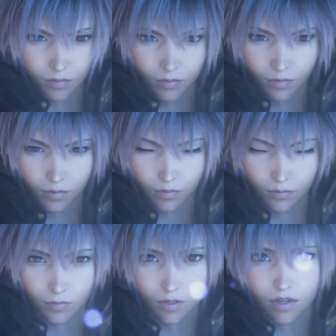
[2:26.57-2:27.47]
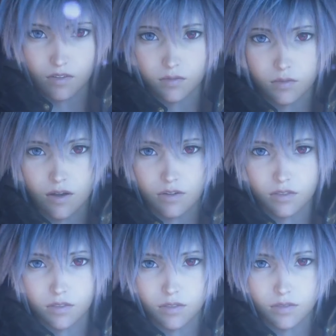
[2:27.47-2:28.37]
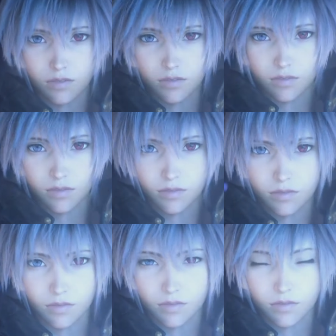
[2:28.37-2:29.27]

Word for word: far, Sora has come across someone who's supposed to be